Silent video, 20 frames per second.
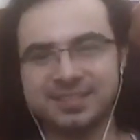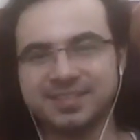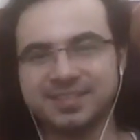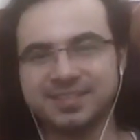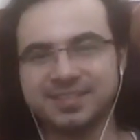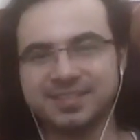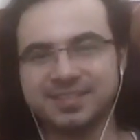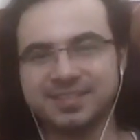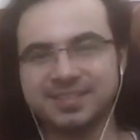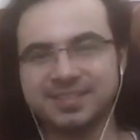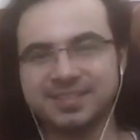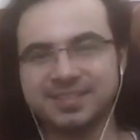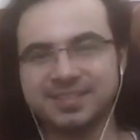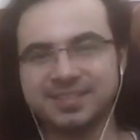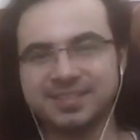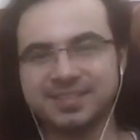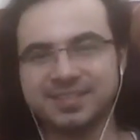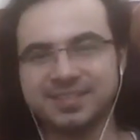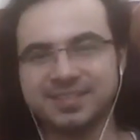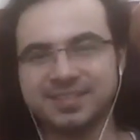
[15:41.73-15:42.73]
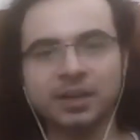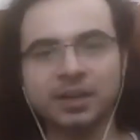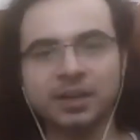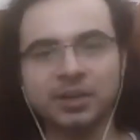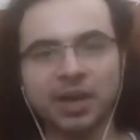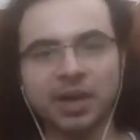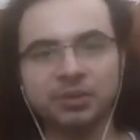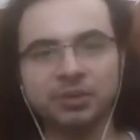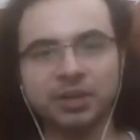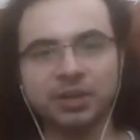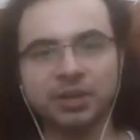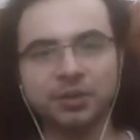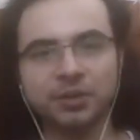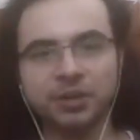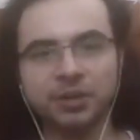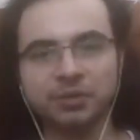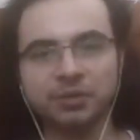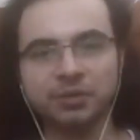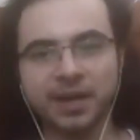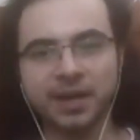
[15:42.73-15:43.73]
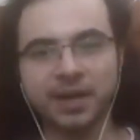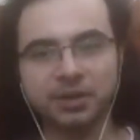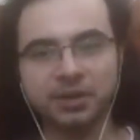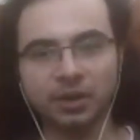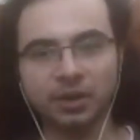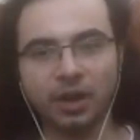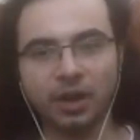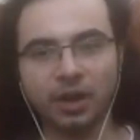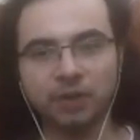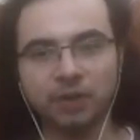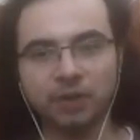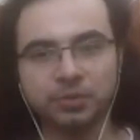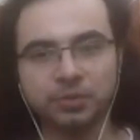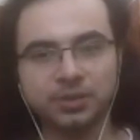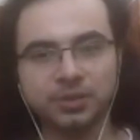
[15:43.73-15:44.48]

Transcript: I mean, I can't figure out how they're going to write her out.